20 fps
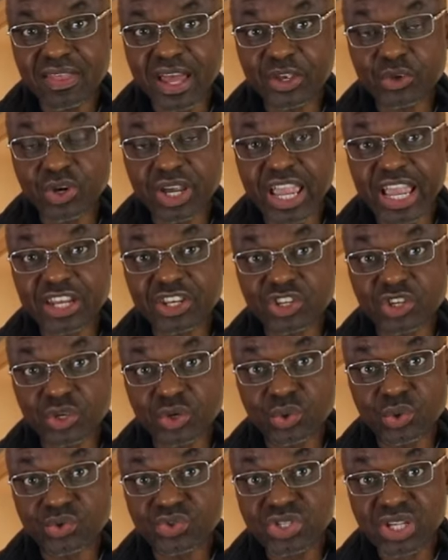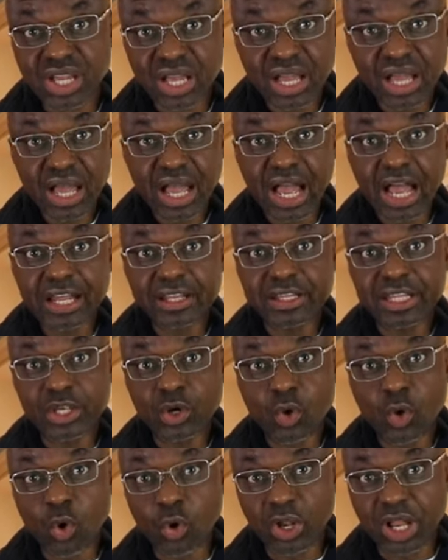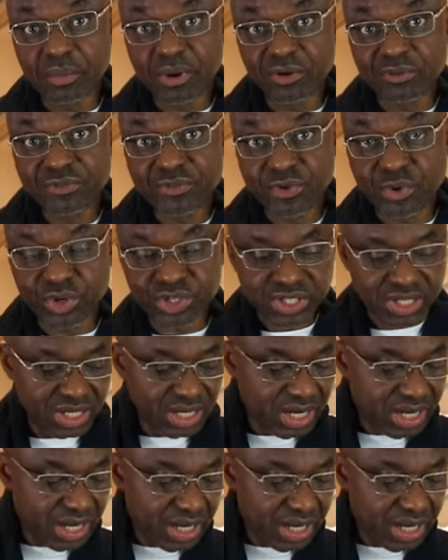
that you can use the whole lemon fruit.